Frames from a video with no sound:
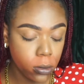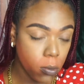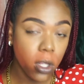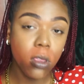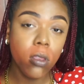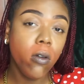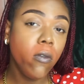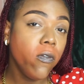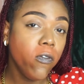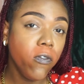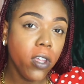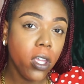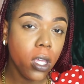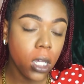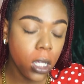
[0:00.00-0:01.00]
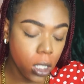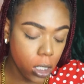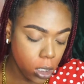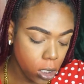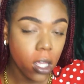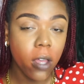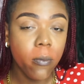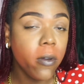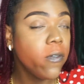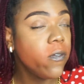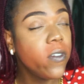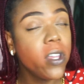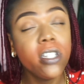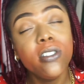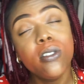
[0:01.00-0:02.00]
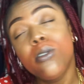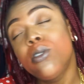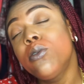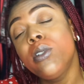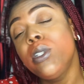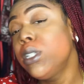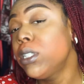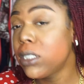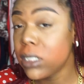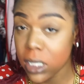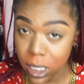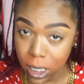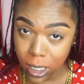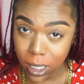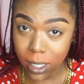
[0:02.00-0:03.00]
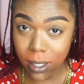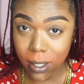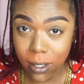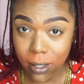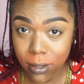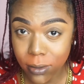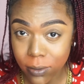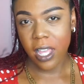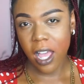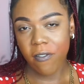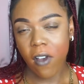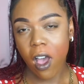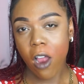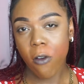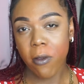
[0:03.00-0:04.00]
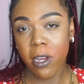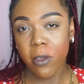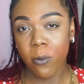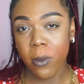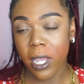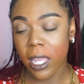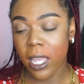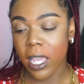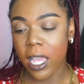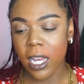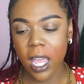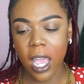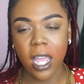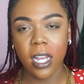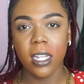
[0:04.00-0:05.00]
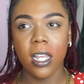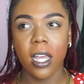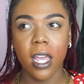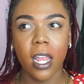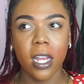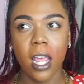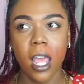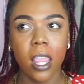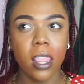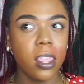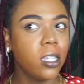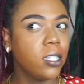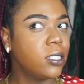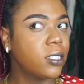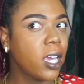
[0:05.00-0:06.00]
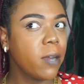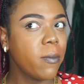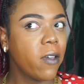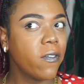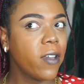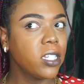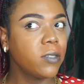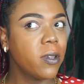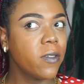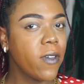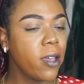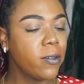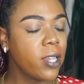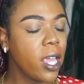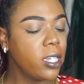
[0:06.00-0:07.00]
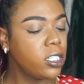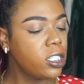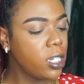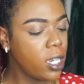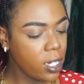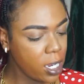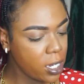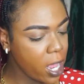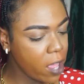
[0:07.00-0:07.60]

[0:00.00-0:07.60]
But don't fear, a professional is here. Yeah, I've already went in and done this side of my face with foundation, and